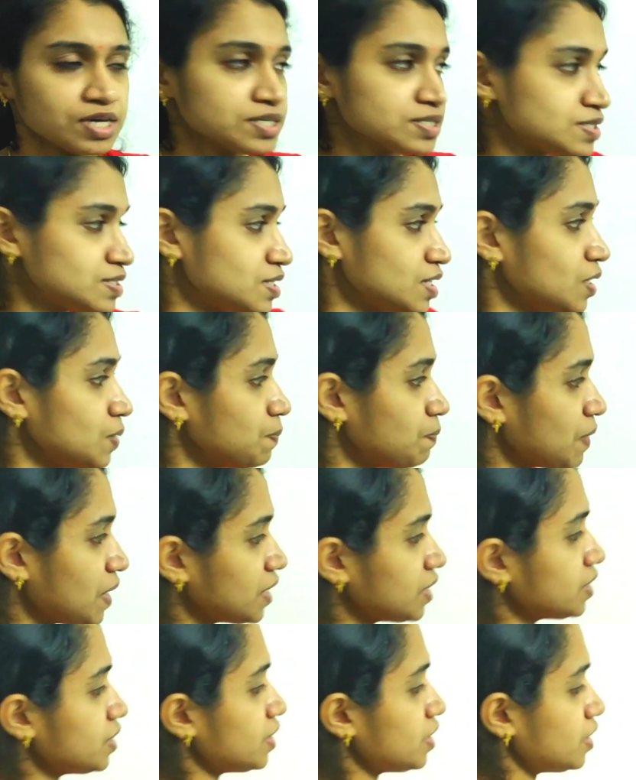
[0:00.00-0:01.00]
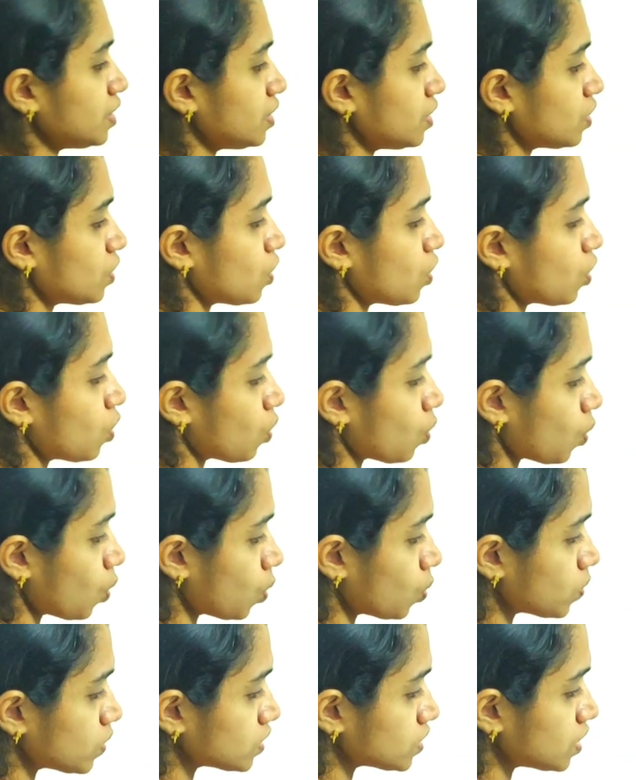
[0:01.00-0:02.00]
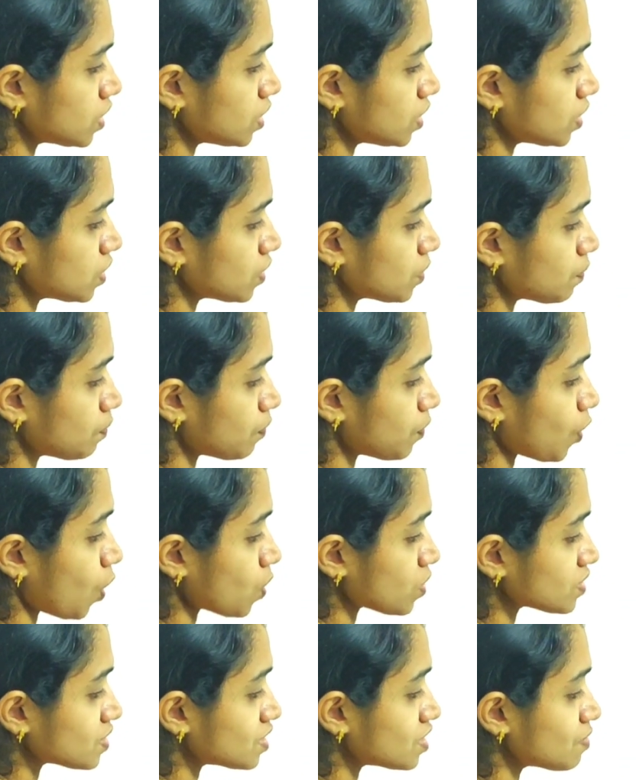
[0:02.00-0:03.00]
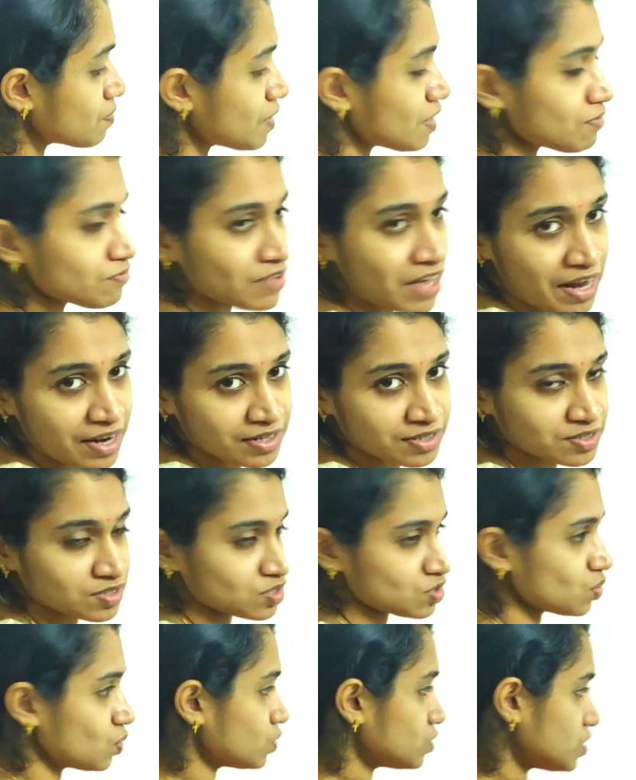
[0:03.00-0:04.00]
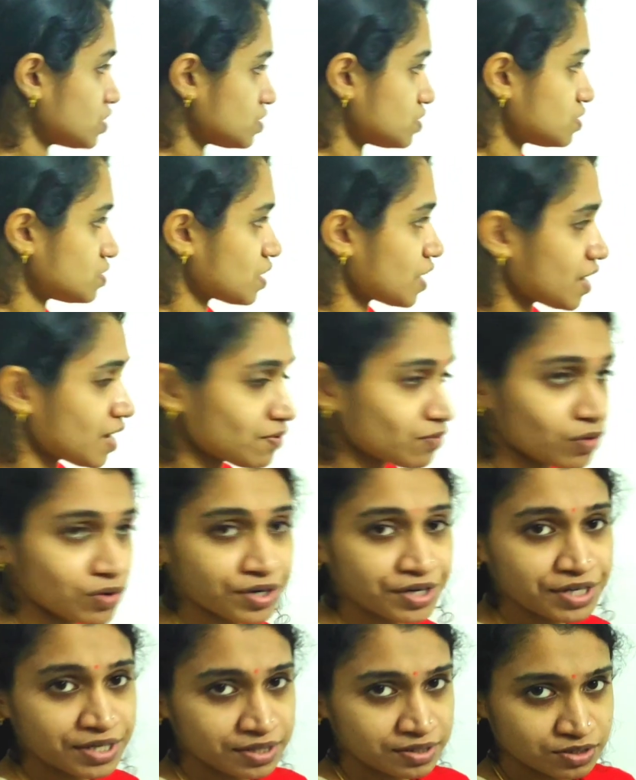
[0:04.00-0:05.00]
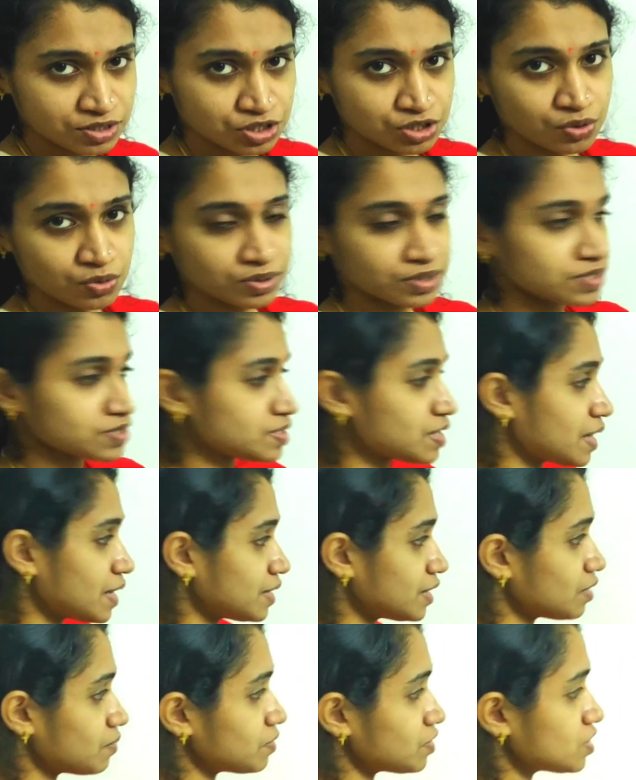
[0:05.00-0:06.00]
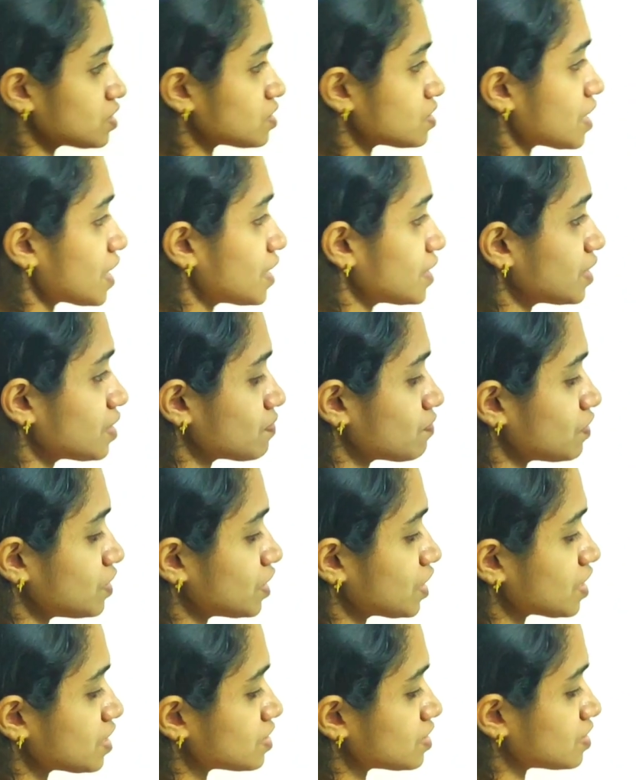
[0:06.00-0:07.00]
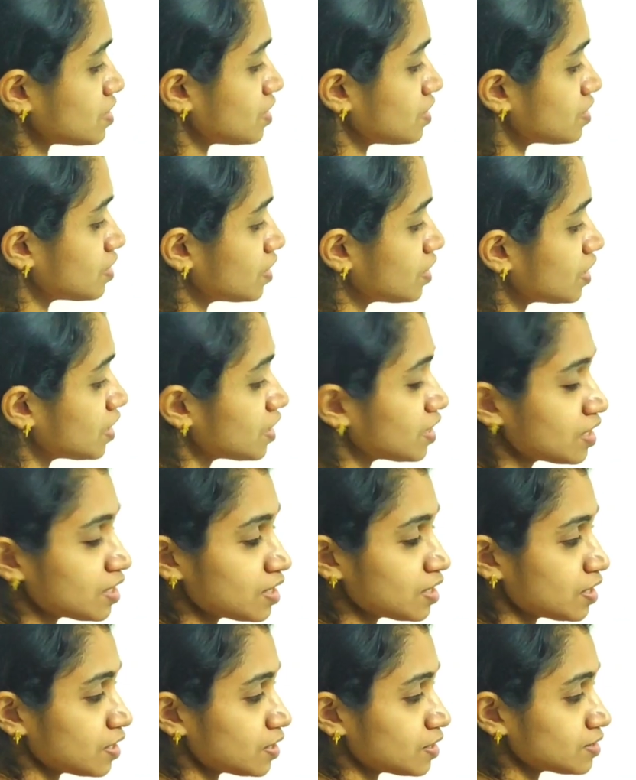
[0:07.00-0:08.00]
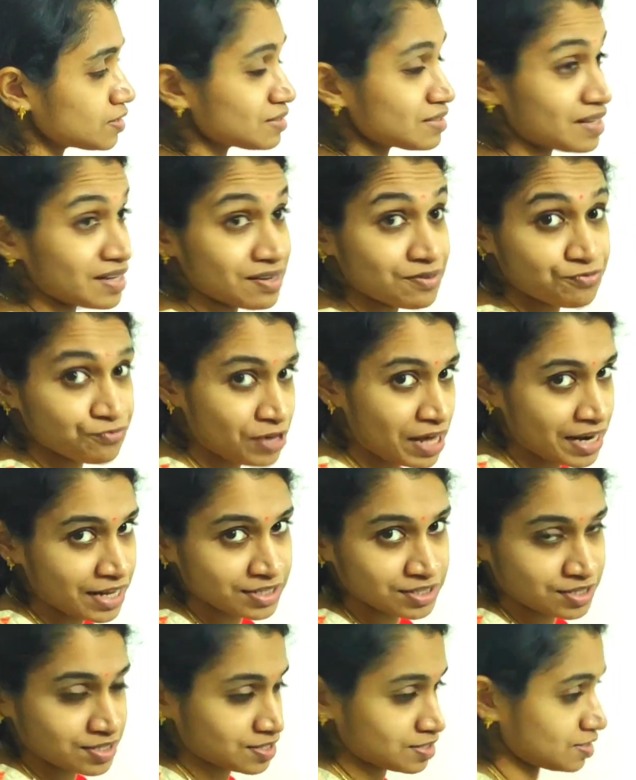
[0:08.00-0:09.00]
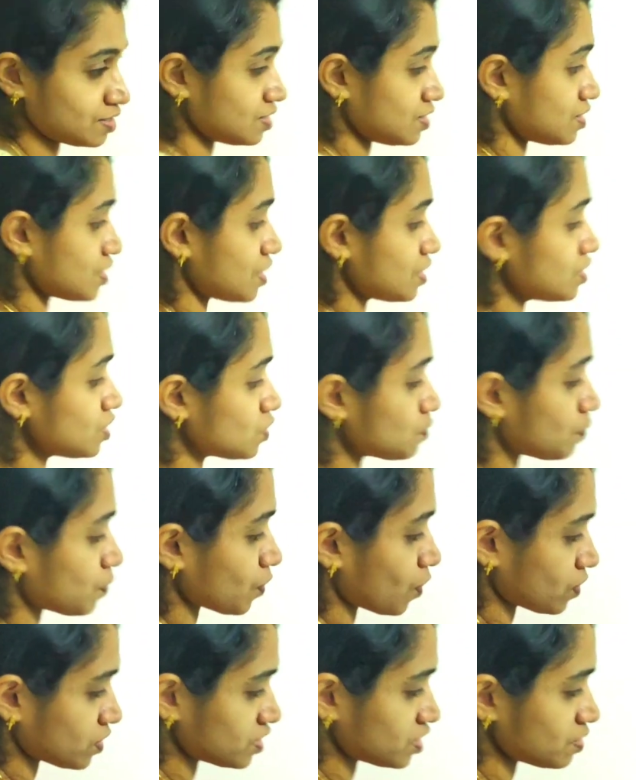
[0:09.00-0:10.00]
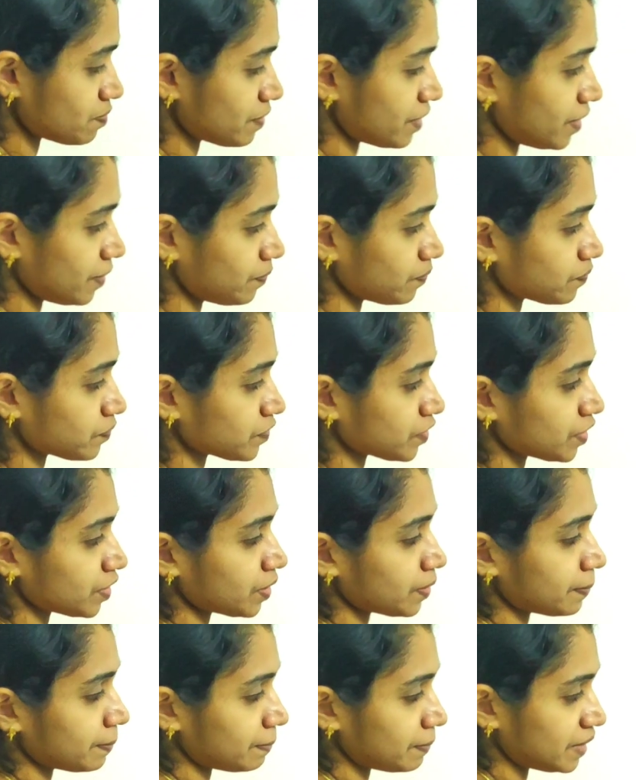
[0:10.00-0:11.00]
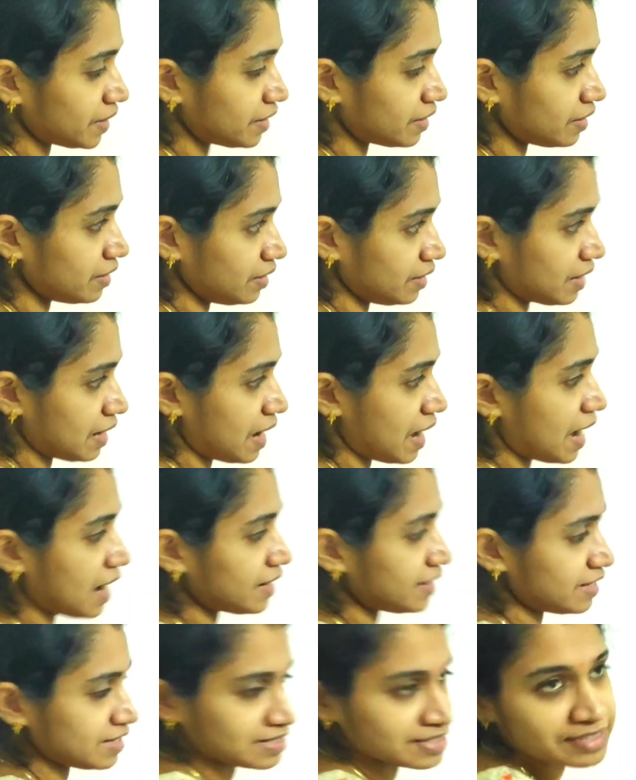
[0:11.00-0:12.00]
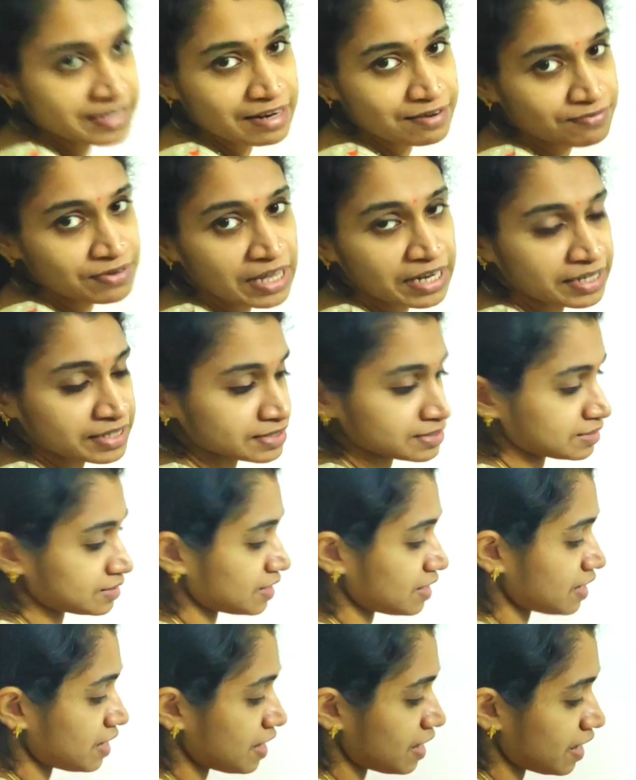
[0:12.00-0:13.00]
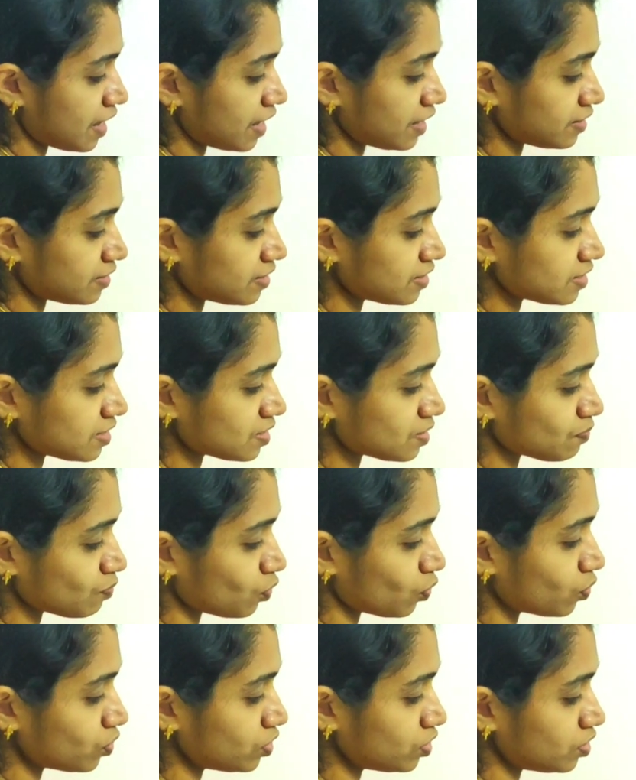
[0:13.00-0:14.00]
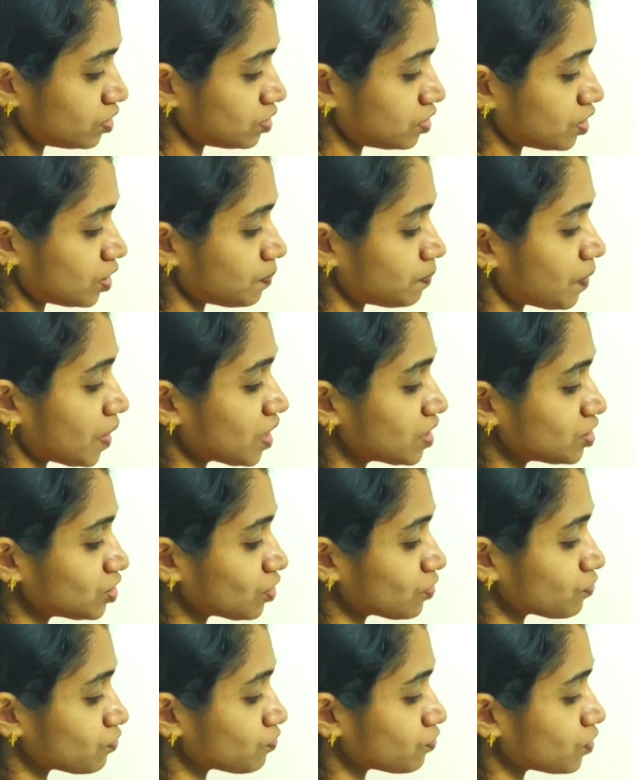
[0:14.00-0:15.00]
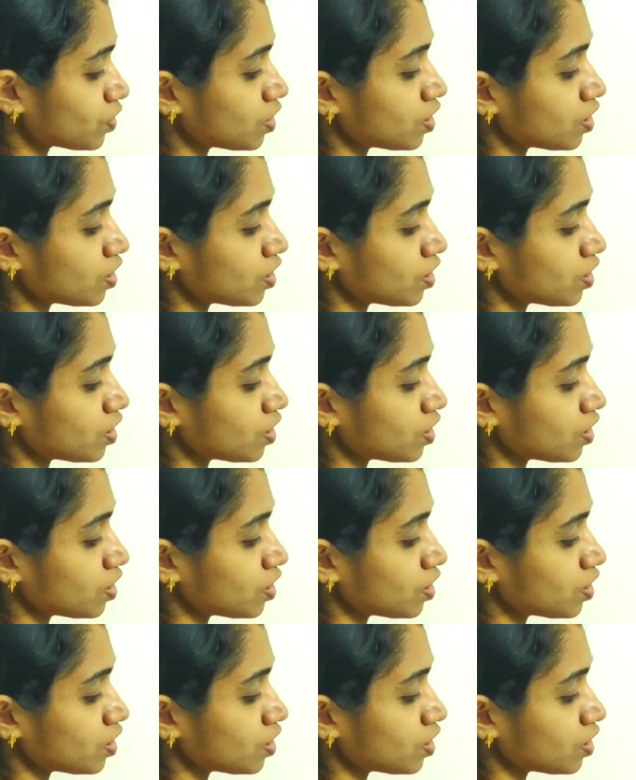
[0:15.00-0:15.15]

seen mainly over the proximal phalanx. So I have already shown this diagram. In this diagram we can see the three phalanges, that is proximal, middle and distal phalanx. And this bone, a part of